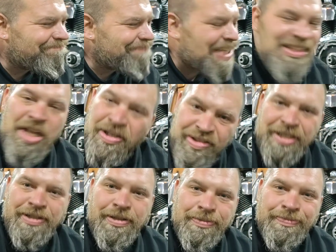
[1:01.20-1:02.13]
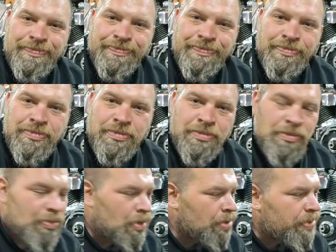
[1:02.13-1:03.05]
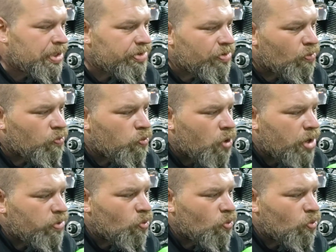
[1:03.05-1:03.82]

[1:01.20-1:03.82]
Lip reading: it doesn't, because of one